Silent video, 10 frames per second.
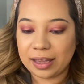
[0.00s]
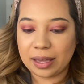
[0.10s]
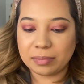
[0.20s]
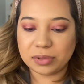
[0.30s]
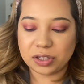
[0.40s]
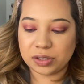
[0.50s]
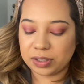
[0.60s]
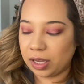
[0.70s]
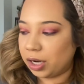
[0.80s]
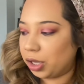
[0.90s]
I'm just
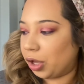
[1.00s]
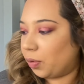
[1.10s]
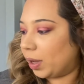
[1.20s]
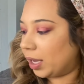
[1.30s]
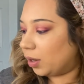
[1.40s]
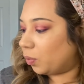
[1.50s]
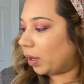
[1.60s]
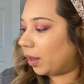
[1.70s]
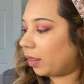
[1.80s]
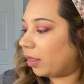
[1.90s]
gonna go in
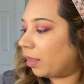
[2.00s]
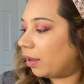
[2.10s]
with